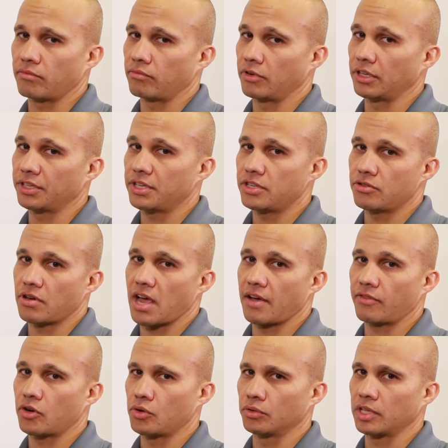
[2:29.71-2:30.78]
really, you
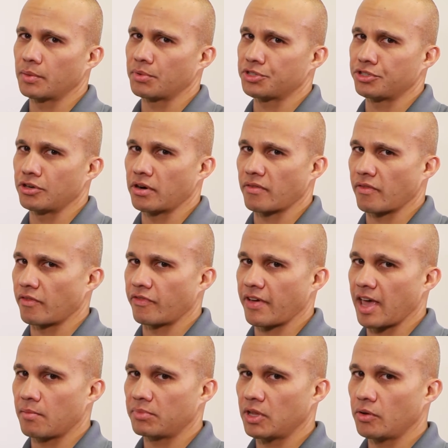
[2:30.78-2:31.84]
have cooling, but you don't have a
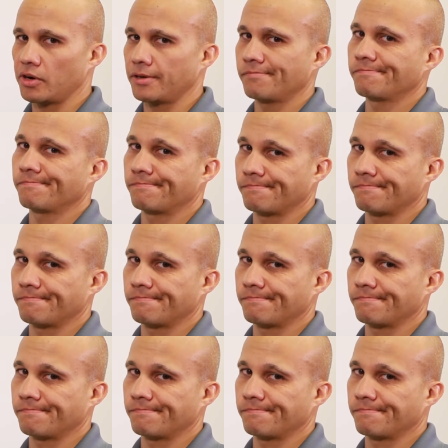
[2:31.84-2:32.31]
fan blower?